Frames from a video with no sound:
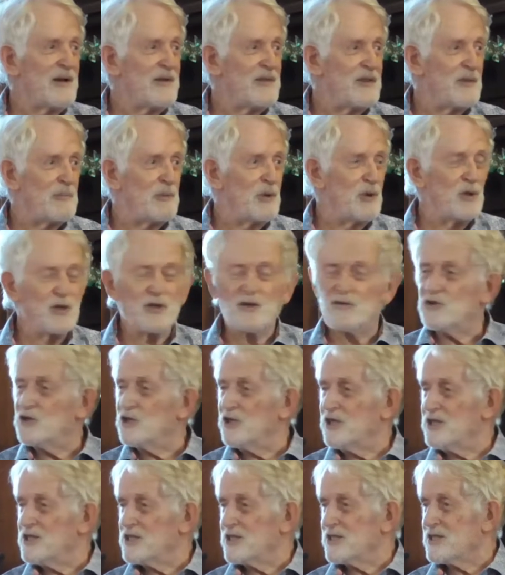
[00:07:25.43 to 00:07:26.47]
the birth of
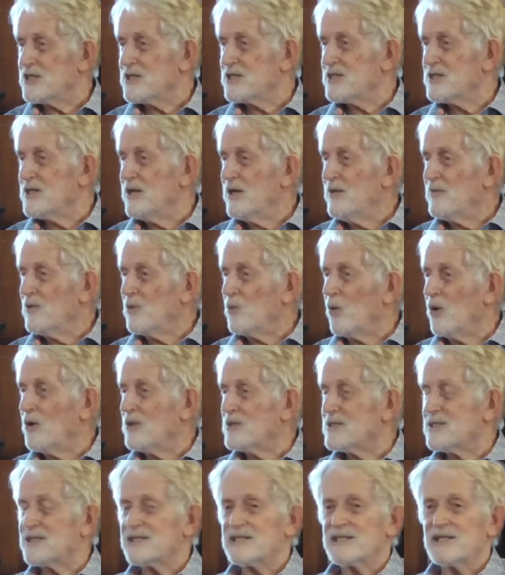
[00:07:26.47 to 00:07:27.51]
Jesus
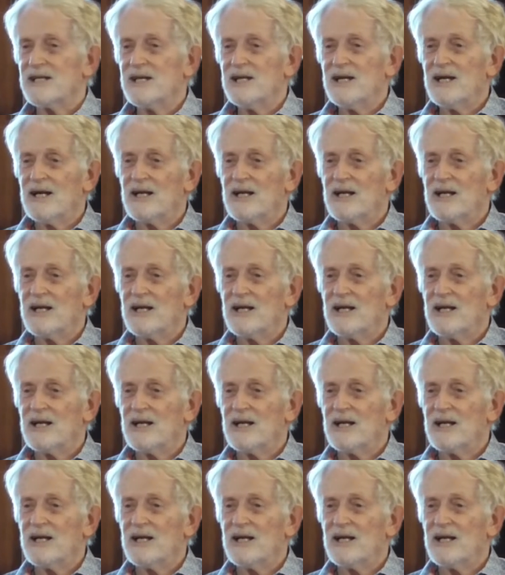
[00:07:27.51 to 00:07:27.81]
was